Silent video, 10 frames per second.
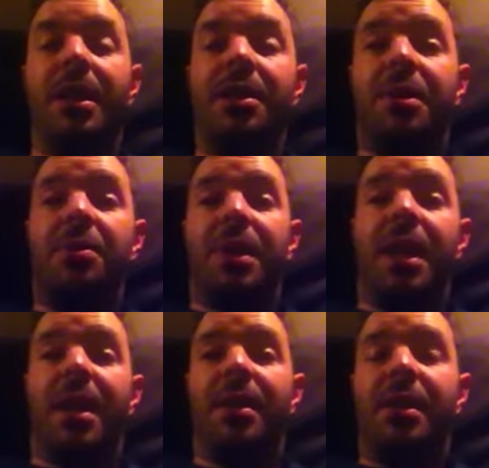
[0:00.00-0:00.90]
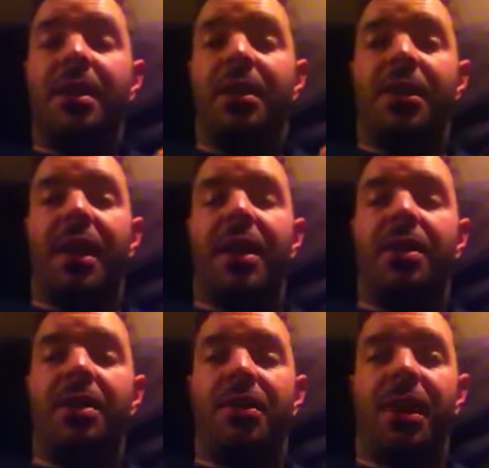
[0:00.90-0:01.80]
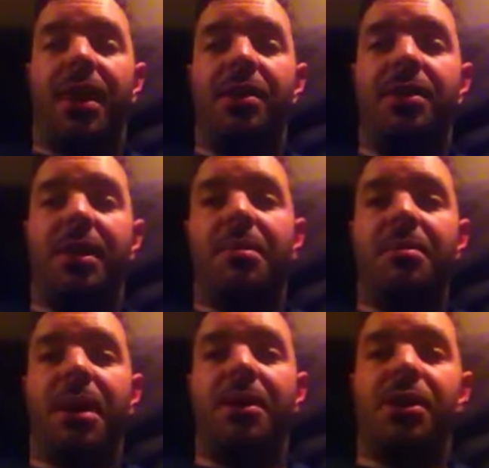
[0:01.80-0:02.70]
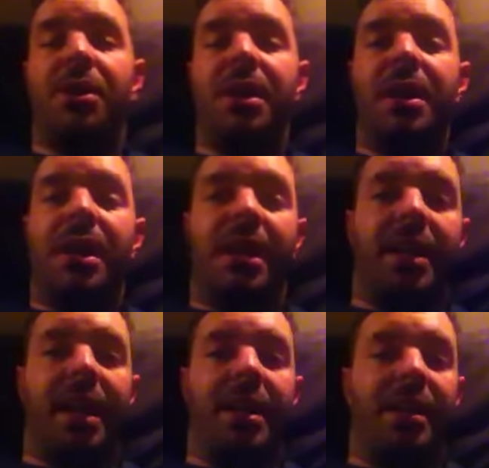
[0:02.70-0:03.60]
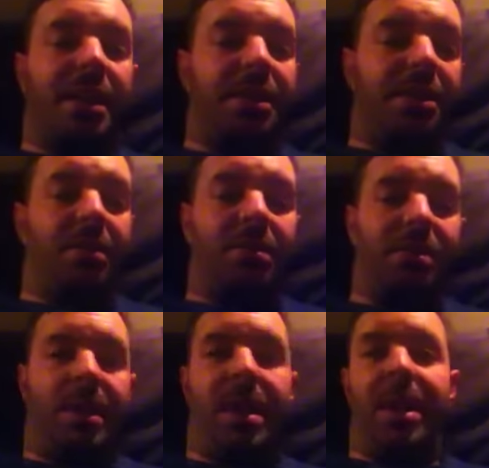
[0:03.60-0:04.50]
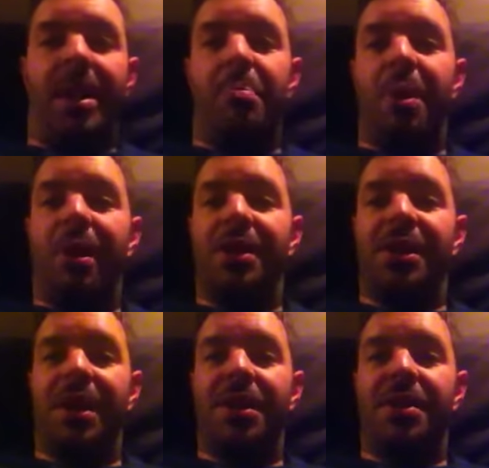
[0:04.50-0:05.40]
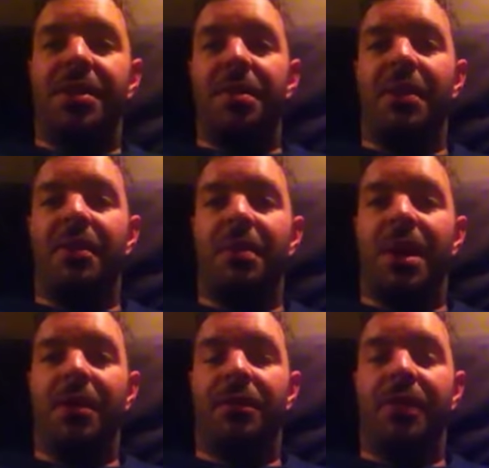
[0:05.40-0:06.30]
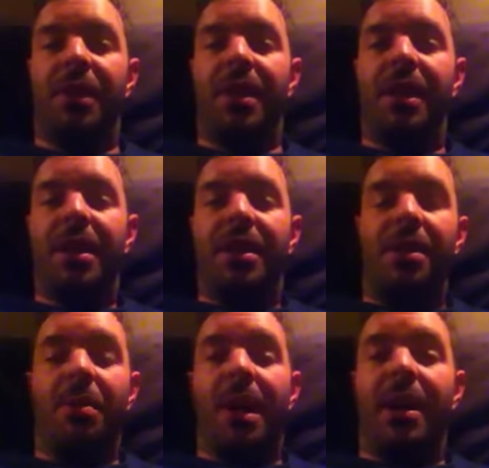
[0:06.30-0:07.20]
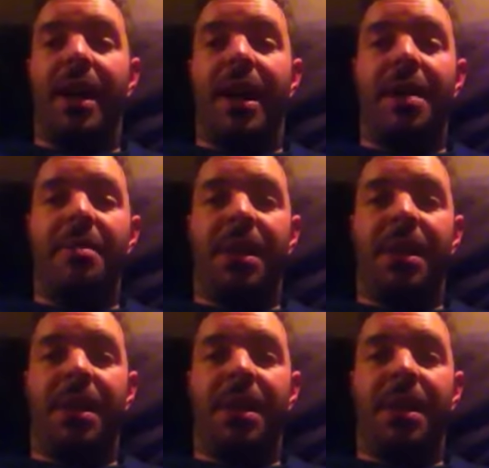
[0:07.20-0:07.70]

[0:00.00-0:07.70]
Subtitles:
So Dan, thank you so much. Again, I do apologise to everyone for the way I am.